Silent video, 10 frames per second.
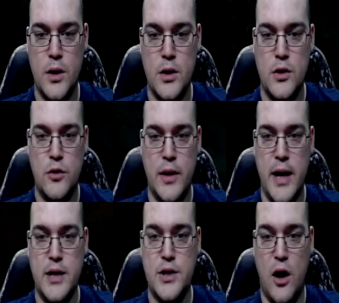
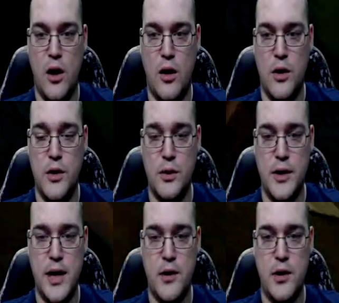Grenades you can only
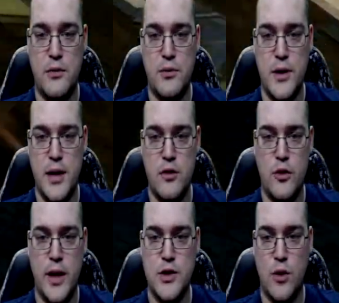carry 3.
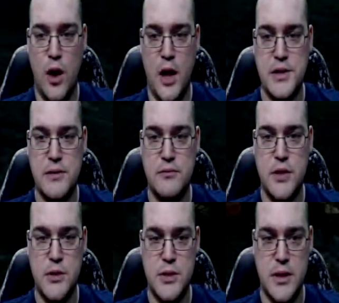Grenades are awesome. They
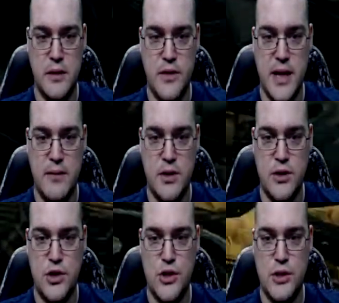do a ton of
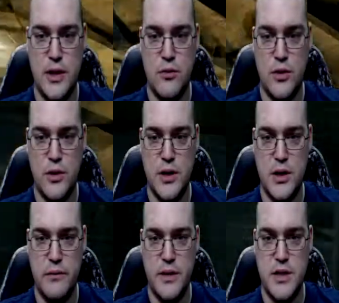damage. They
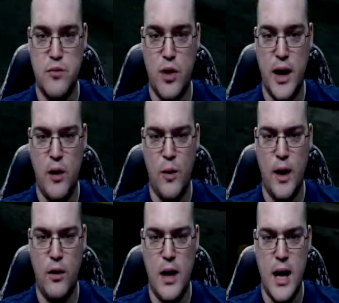spread out
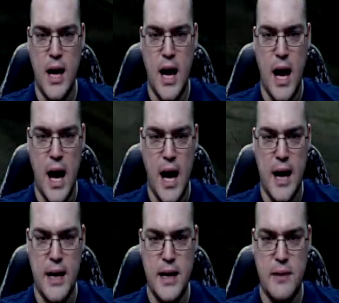well.
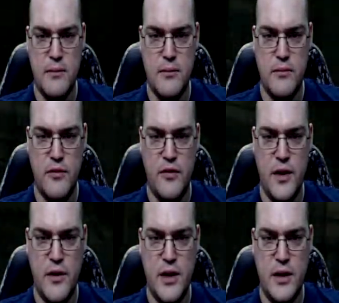I am
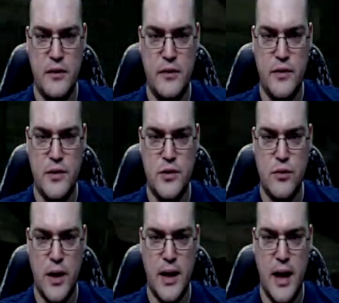very confused
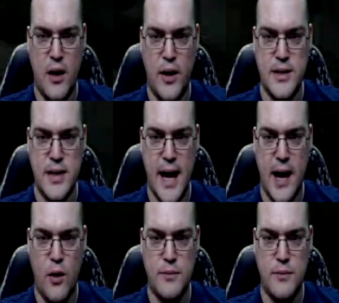right now as to how I'm